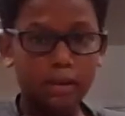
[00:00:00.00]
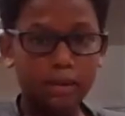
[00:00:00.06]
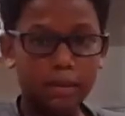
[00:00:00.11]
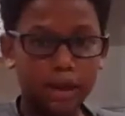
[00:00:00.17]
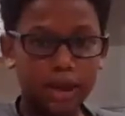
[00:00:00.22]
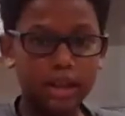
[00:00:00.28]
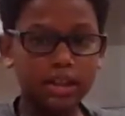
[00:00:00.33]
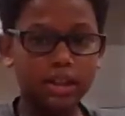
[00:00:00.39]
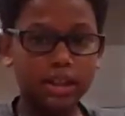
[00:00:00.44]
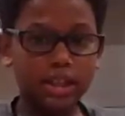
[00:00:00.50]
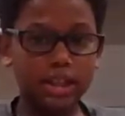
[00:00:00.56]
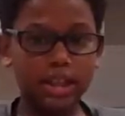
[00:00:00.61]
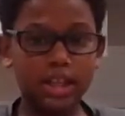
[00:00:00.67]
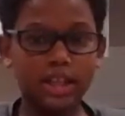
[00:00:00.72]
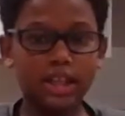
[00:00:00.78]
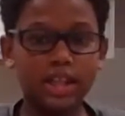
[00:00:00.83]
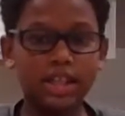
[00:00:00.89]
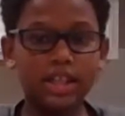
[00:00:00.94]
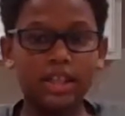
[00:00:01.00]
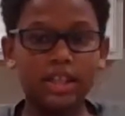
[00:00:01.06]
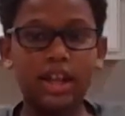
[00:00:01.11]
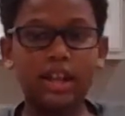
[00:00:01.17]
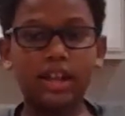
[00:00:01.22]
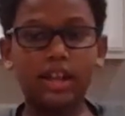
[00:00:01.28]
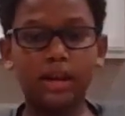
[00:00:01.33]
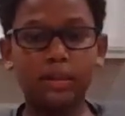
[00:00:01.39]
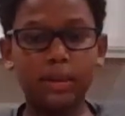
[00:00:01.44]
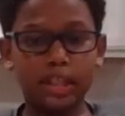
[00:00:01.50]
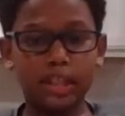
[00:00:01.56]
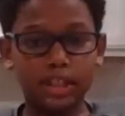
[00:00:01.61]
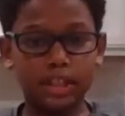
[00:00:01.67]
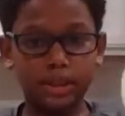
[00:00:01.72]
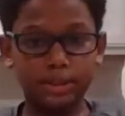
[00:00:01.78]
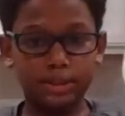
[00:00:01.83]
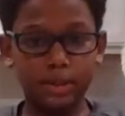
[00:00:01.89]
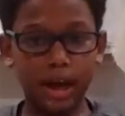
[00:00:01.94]
big, this is a little bit
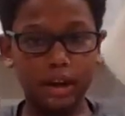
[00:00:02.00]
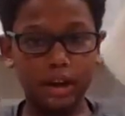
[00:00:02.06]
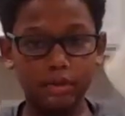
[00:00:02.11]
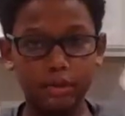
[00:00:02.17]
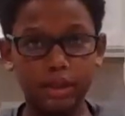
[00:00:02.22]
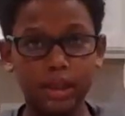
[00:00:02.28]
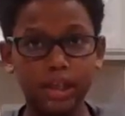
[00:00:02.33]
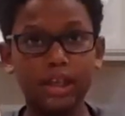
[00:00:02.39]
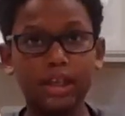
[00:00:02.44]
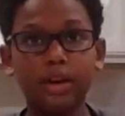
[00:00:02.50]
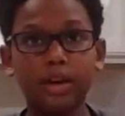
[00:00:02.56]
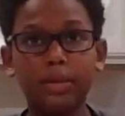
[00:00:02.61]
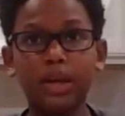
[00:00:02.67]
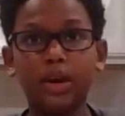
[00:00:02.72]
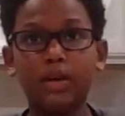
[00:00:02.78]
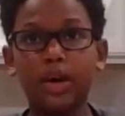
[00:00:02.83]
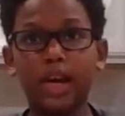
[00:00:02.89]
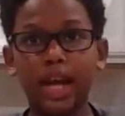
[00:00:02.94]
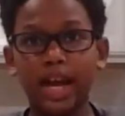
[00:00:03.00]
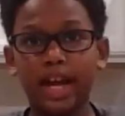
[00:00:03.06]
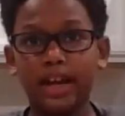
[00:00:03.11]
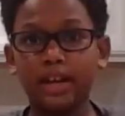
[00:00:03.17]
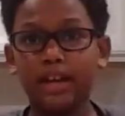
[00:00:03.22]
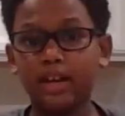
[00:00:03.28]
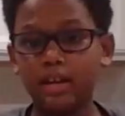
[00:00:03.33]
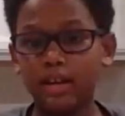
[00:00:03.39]
smaller, but it'll be okay.